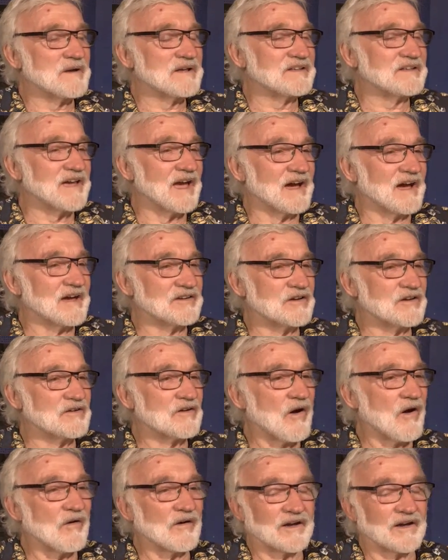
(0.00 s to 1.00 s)
but I mean, yeah,
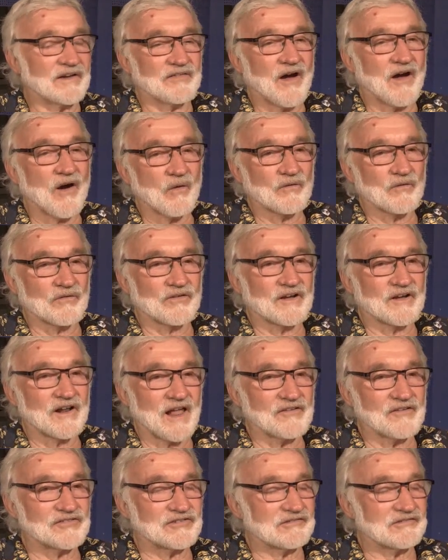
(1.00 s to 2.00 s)
you can't get the whole of
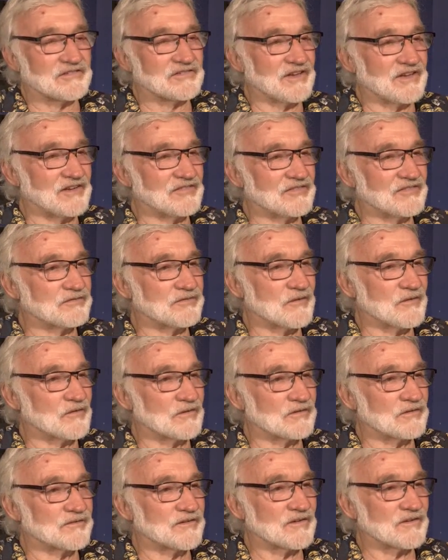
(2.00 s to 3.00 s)
the cluster in the, in mm. the
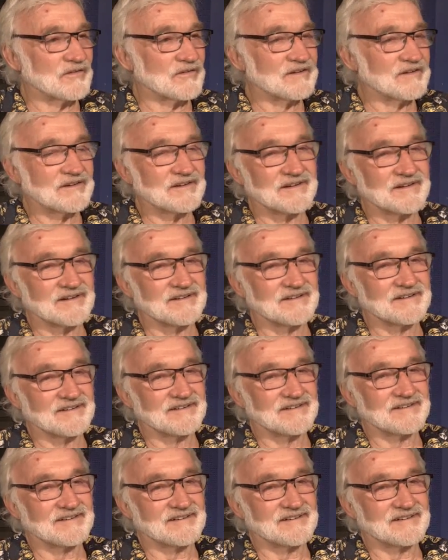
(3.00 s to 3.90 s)
field of view. Yeah.